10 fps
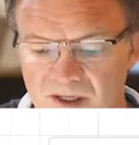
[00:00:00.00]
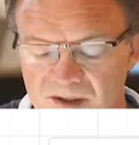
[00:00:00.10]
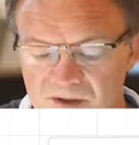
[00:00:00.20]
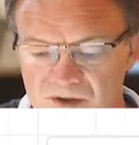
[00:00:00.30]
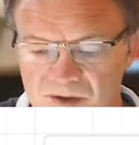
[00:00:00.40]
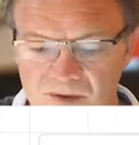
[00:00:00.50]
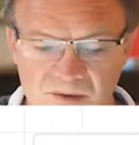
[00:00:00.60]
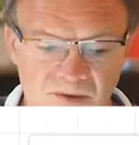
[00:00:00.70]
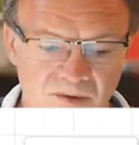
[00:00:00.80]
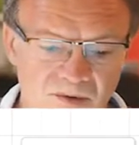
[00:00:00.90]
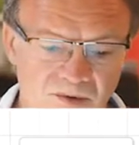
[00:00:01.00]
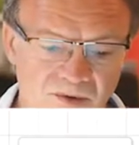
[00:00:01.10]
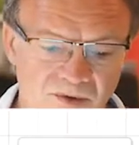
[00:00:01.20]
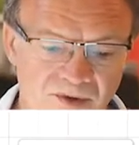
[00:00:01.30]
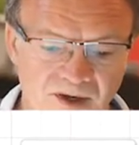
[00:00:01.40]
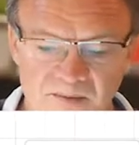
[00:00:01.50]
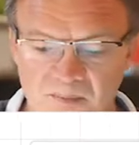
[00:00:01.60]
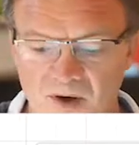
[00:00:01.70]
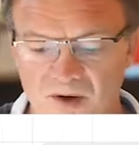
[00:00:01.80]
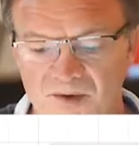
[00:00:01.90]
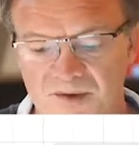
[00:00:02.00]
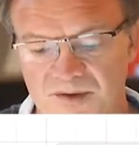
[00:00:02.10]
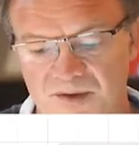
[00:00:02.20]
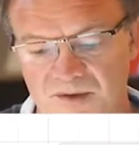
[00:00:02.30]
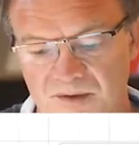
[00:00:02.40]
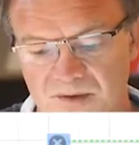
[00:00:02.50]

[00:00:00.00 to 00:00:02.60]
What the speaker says: into 3 paths,